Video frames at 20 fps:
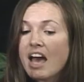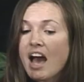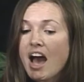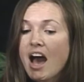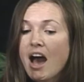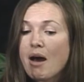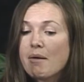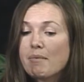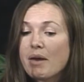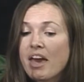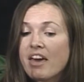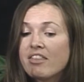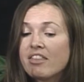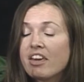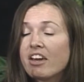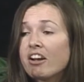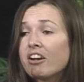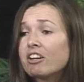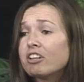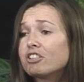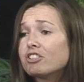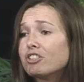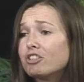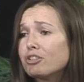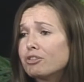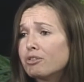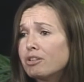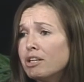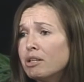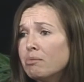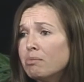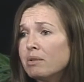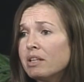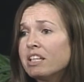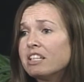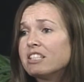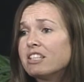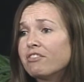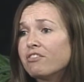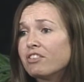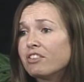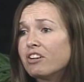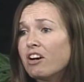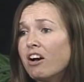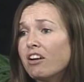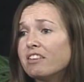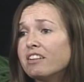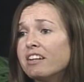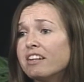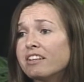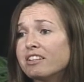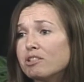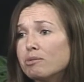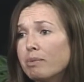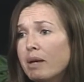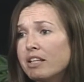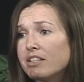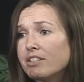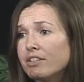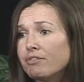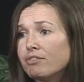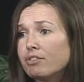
and they are extremely difficult and expensive